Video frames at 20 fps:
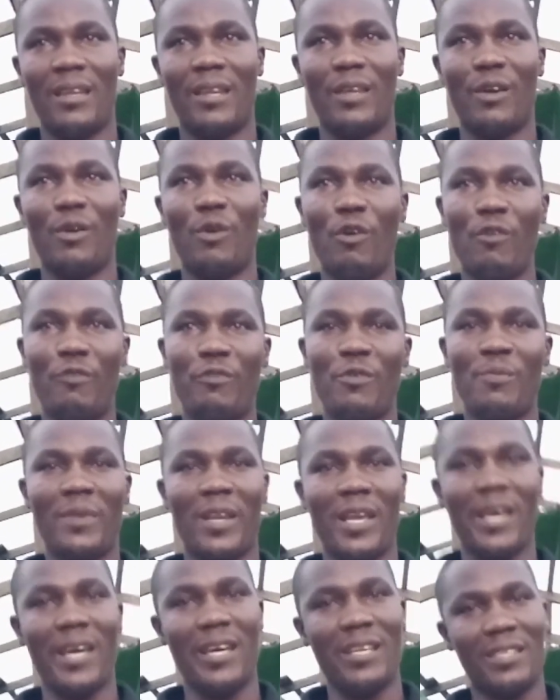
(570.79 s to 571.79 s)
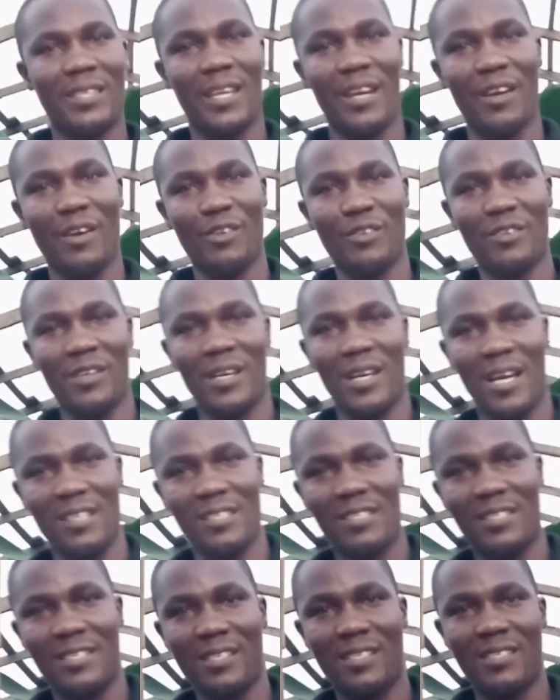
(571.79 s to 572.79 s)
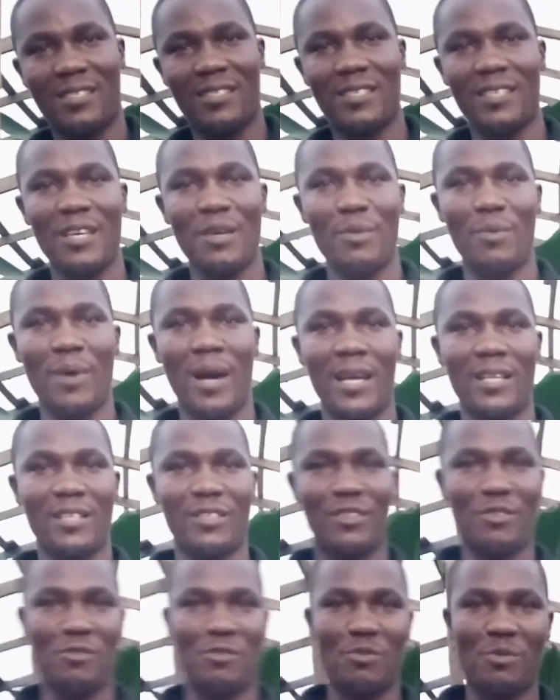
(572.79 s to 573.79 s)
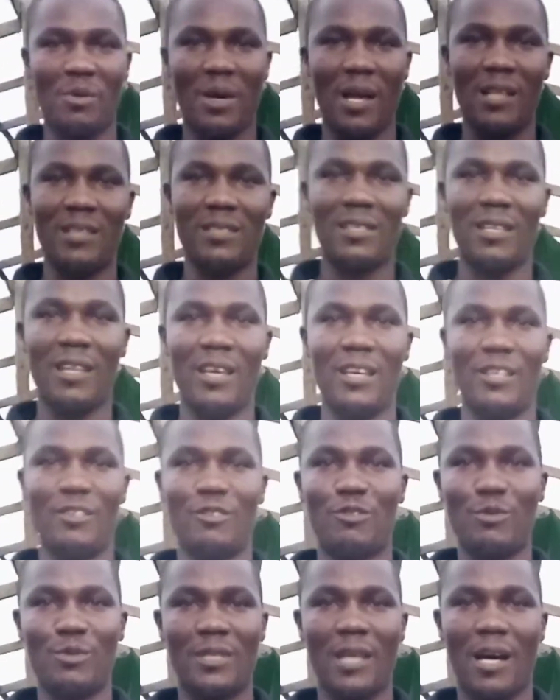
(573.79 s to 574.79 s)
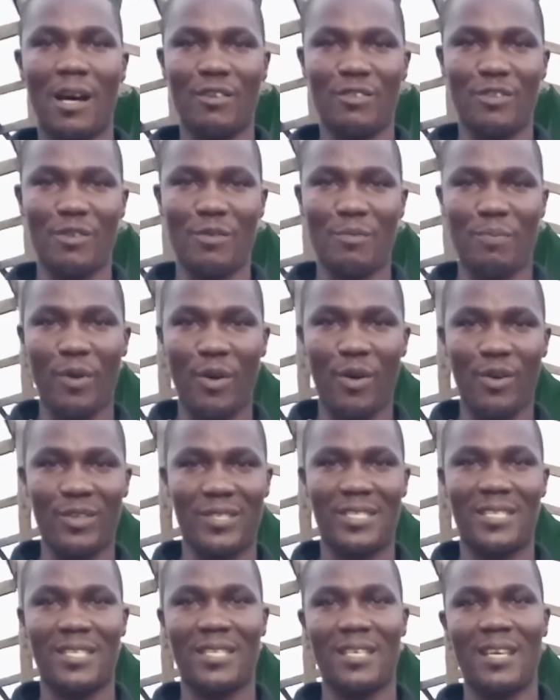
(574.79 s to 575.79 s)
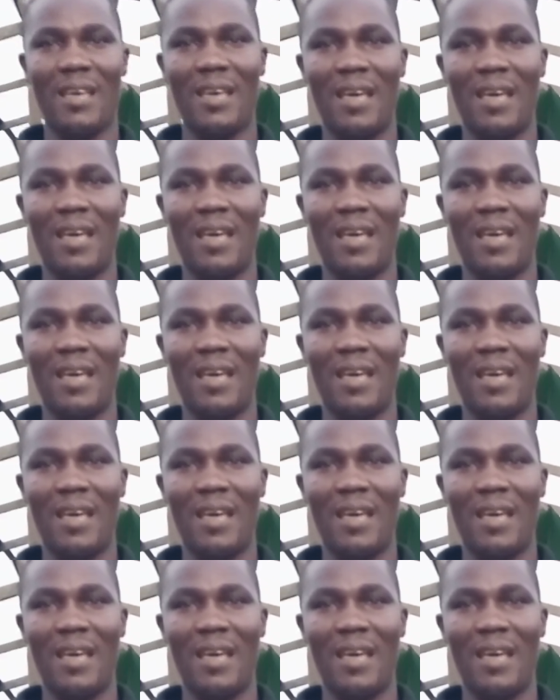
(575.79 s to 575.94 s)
the ovum laying 360 while the suturalis laying 2000 plus